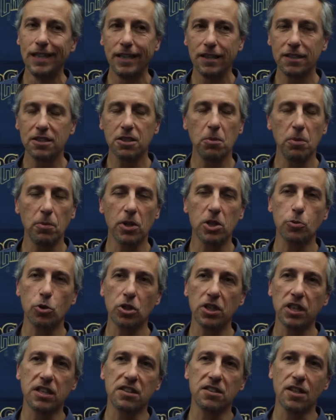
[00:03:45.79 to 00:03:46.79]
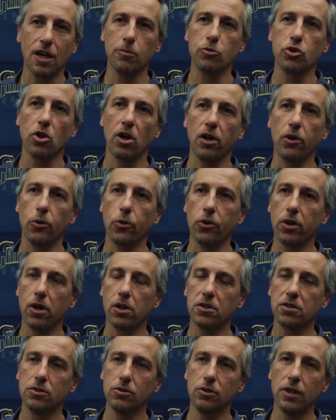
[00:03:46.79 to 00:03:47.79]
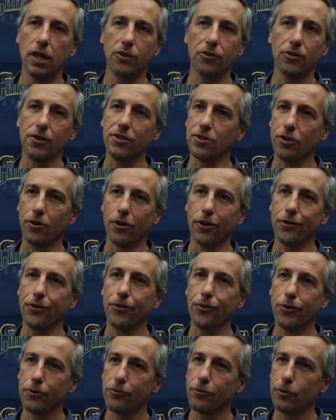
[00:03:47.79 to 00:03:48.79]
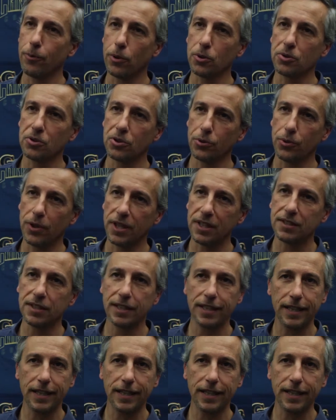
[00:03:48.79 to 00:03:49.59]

This is going to be much more like a time trial where our student athletes are on their own for most of the race.